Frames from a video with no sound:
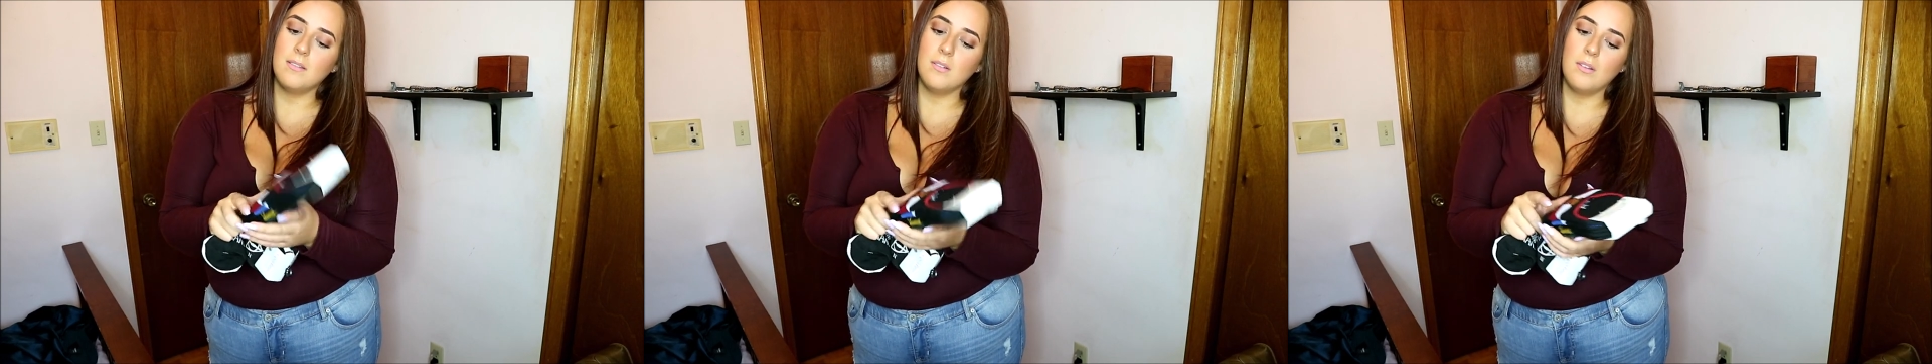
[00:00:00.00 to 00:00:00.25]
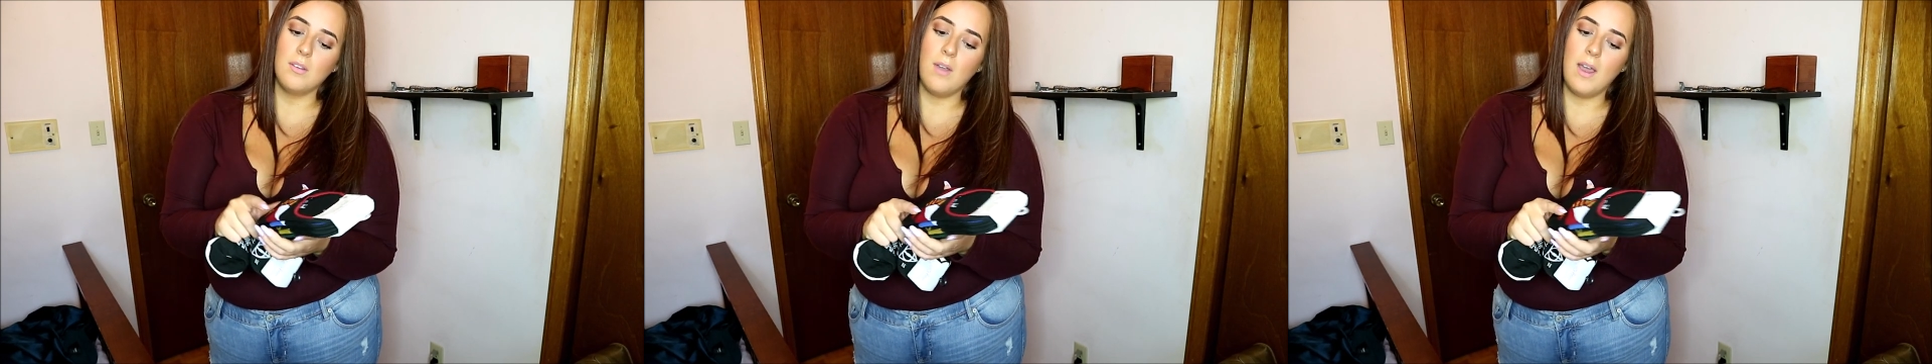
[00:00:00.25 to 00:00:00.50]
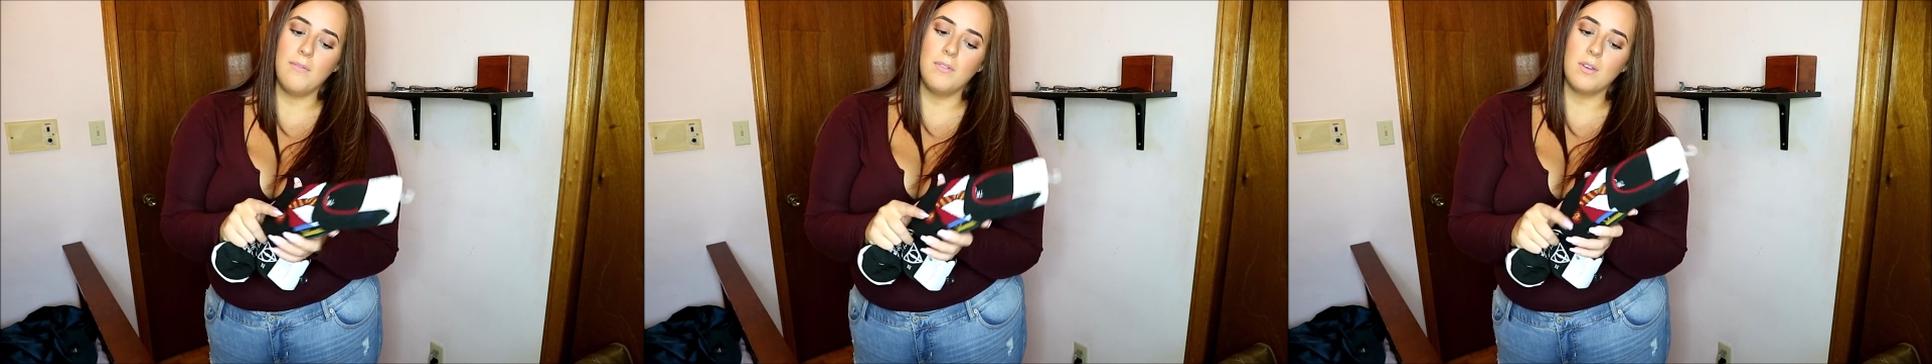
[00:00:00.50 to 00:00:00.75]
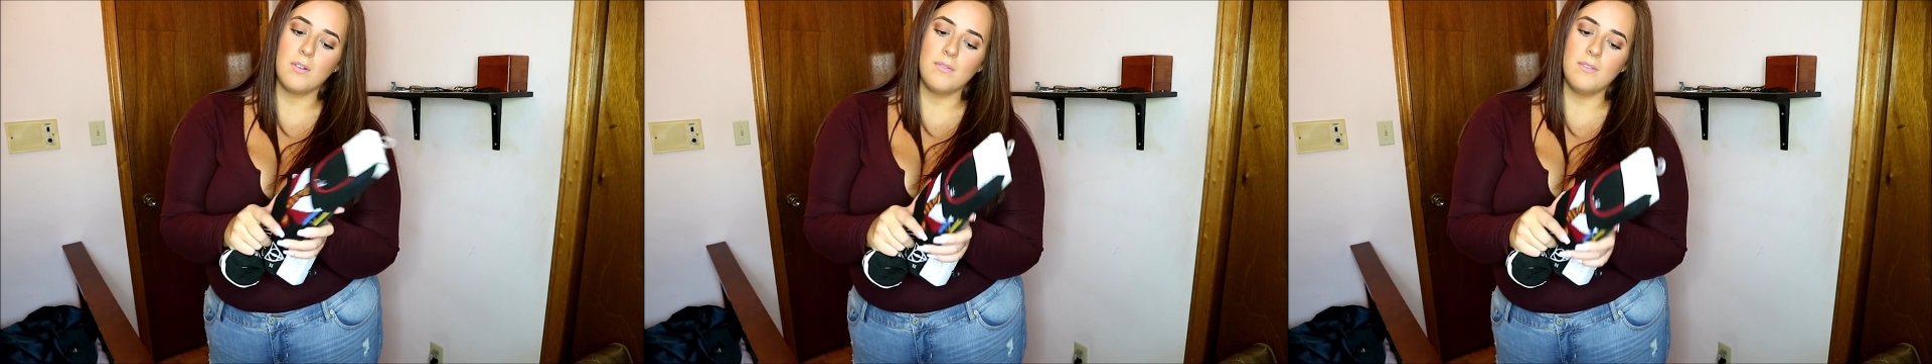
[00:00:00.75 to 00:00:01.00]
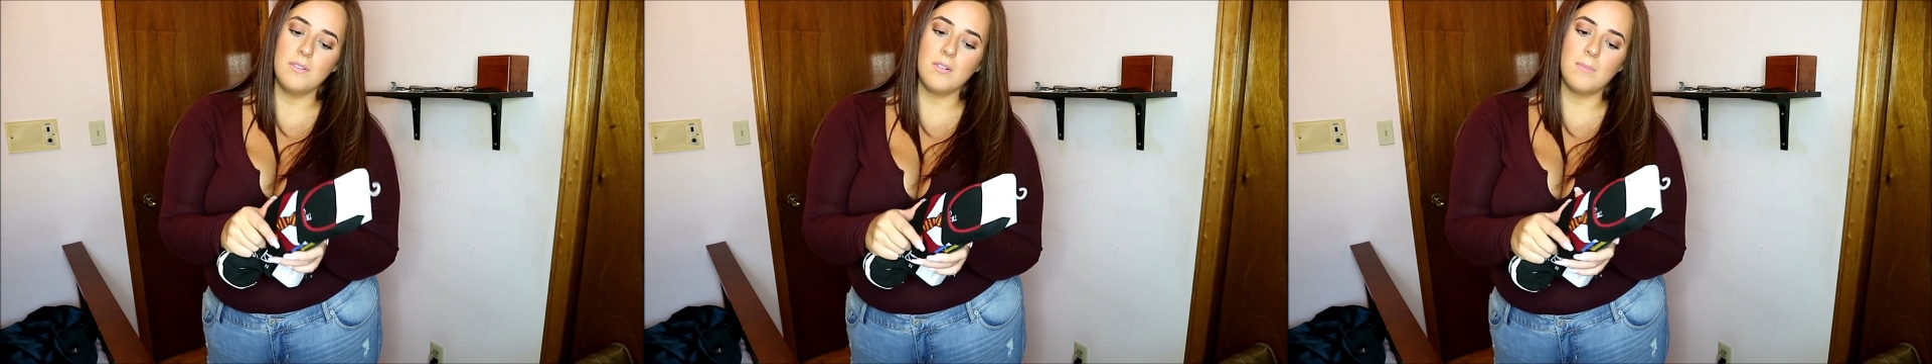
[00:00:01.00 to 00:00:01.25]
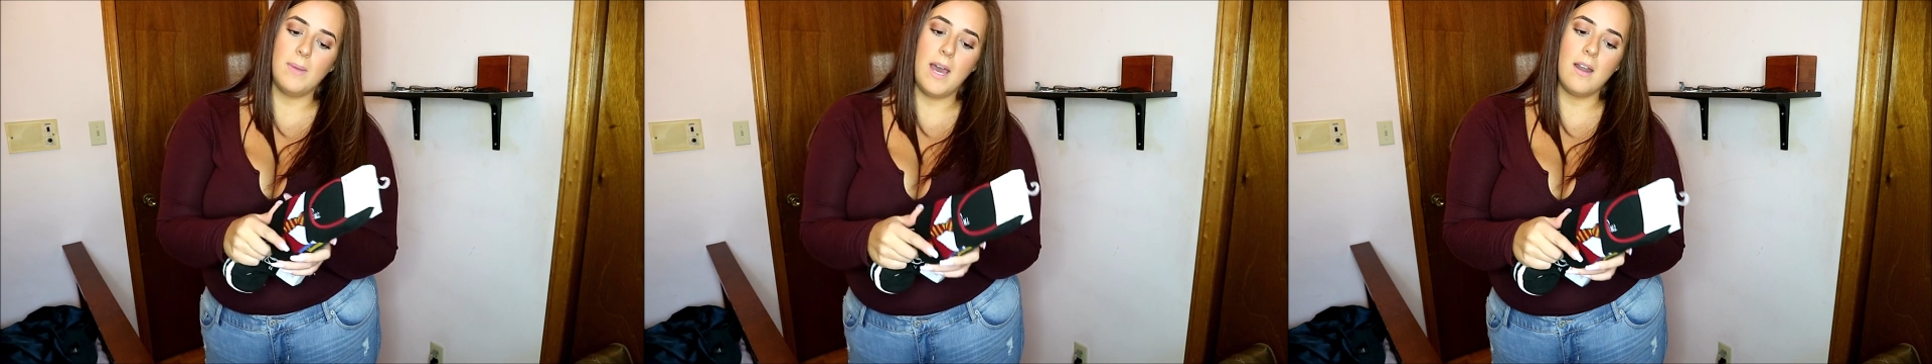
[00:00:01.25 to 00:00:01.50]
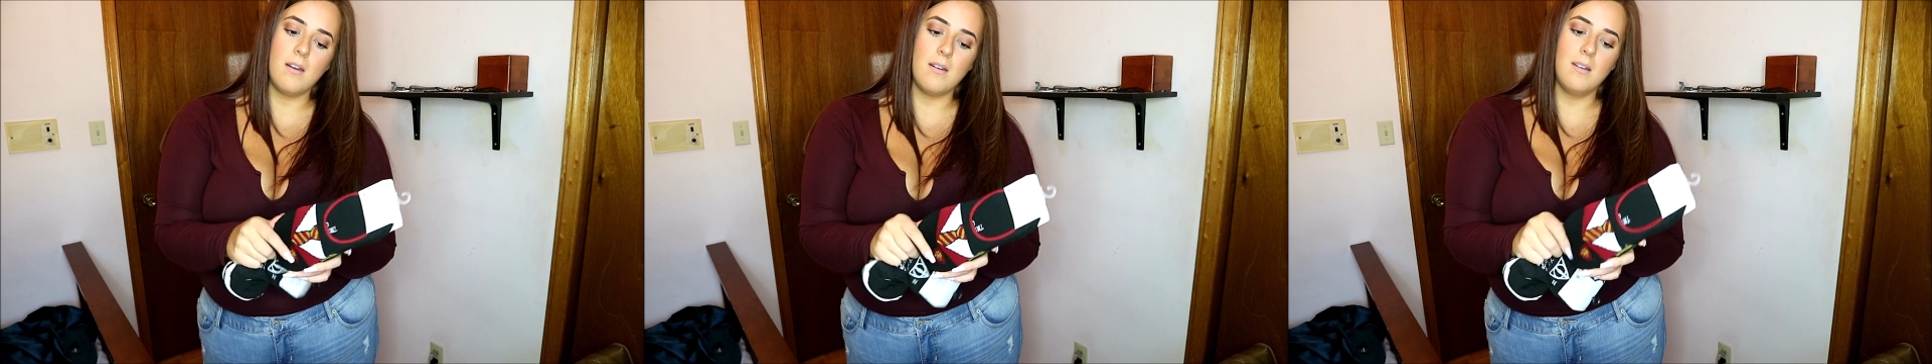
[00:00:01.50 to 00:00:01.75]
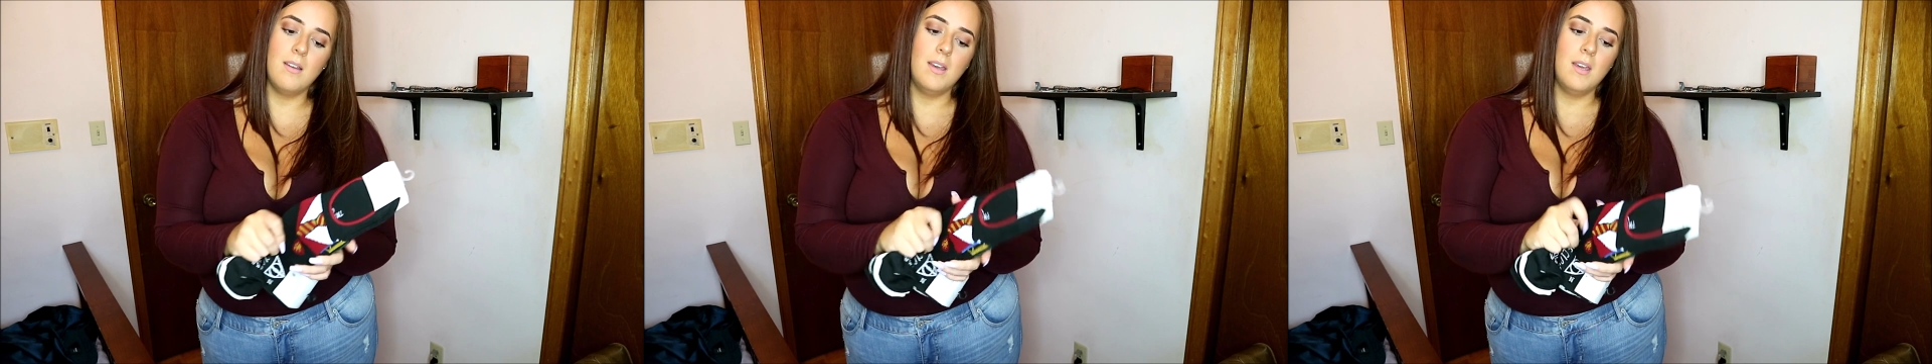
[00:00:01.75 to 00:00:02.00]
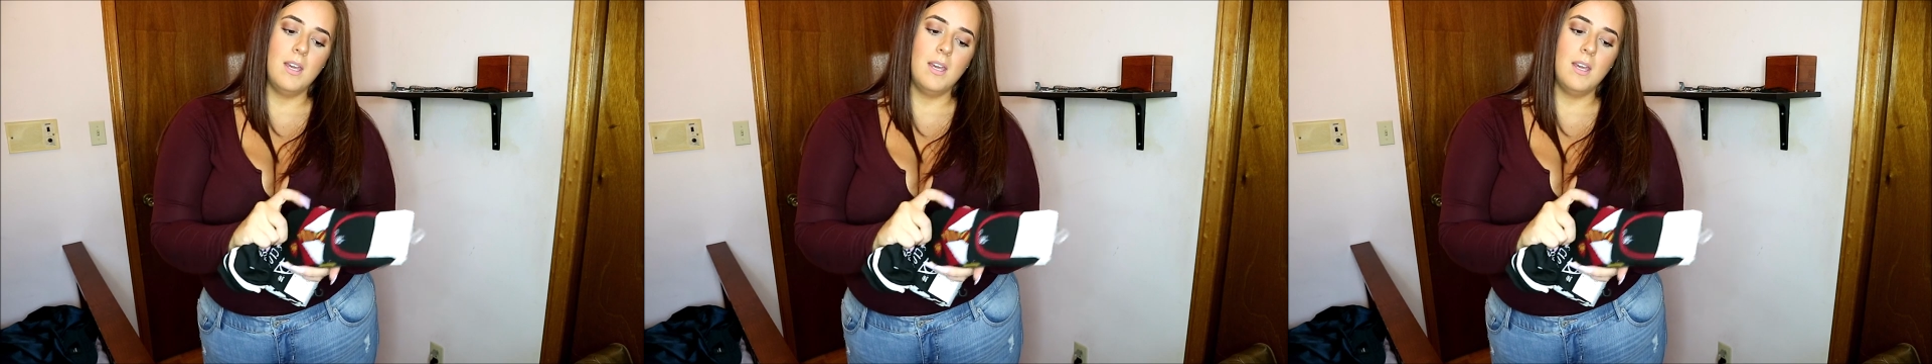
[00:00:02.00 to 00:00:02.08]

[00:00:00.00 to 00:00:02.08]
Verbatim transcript: So you have the Gryffindor pattern,